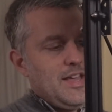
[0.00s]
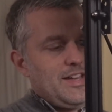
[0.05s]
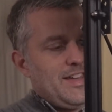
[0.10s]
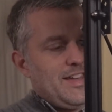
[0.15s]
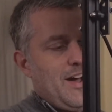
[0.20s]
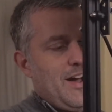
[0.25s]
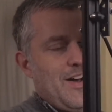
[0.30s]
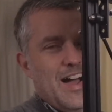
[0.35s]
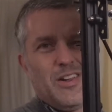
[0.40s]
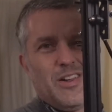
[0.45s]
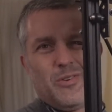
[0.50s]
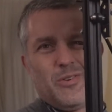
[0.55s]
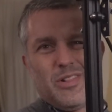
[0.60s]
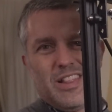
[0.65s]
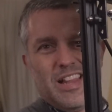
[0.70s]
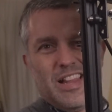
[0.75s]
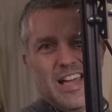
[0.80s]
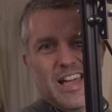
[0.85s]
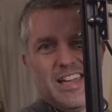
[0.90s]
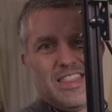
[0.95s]
Now I don't
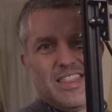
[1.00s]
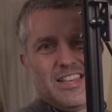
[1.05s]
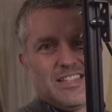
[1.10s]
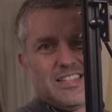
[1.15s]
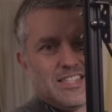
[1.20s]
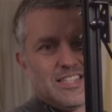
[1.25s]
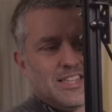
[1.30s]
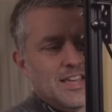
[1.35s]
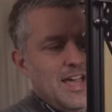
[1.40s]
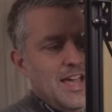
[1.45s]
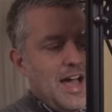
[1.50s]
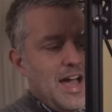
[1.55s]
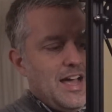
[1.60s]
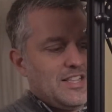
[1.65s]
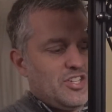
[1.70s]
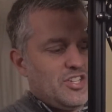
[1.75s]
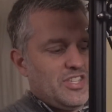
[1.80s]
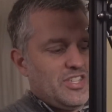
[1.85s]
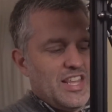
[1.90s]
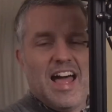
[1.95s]
like this.
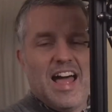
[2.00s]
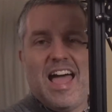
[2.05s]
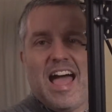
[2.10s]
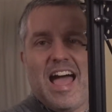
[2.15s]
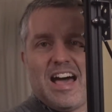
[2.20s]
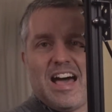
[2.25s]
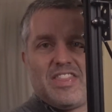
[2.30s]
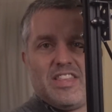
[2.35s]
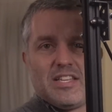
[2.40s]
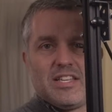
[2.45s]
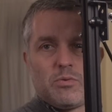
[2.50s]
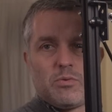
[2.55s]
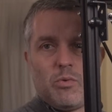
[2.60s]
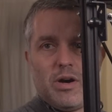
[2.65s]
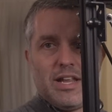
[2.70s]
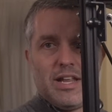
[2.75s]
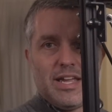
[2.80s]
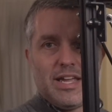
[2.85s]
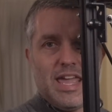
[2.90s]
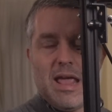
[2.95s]
It's just that I had this
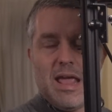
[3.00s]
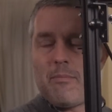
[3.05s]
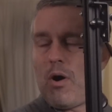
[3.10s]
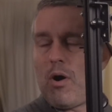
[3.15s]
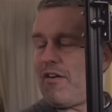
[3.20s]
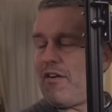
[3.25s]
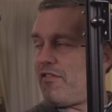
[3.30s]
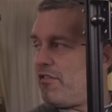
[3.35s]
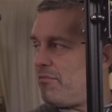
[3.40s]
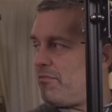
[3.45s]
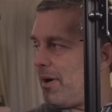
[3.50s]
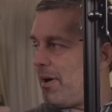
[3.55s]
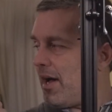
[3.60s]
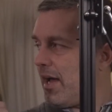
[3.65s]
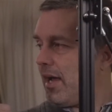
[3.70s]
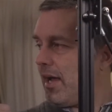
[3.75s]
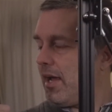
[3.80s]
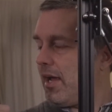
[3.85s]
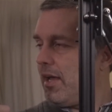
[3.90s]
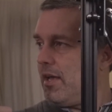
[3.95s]
one. It came off of
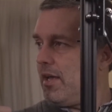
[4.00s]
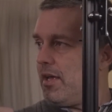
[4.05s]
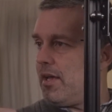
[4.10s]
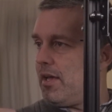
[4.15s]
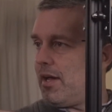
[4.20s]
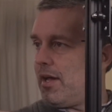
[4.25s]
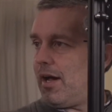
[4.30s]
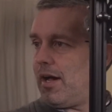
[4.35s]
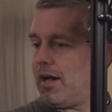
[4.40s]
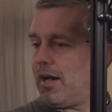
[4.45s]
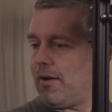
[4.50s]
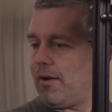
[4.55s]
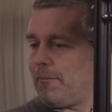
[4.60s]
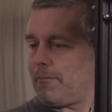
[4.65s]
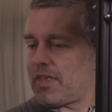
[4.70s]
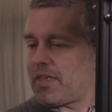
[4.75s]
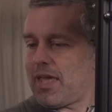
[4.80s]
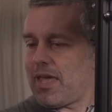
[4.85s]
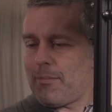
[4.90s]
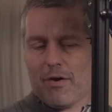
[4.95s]
my
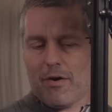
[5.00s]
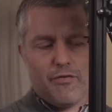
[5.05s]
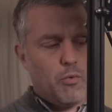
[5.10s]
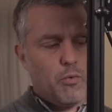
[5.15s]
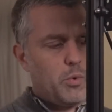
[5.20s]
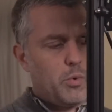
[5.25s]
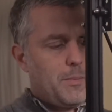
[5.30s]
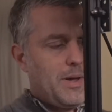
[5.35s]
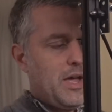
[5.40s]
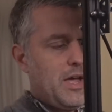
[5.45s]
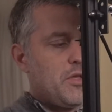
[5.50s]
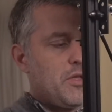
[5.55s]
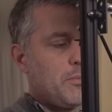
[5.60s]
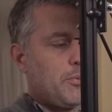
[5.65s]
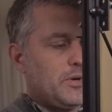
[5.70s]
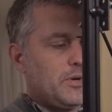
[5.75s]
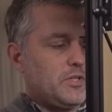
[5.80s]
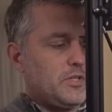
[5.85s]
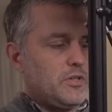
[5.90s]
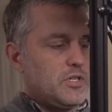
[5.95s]
came off of one of my other
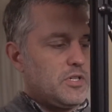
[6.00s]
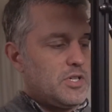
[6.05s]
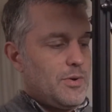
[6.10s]
printers.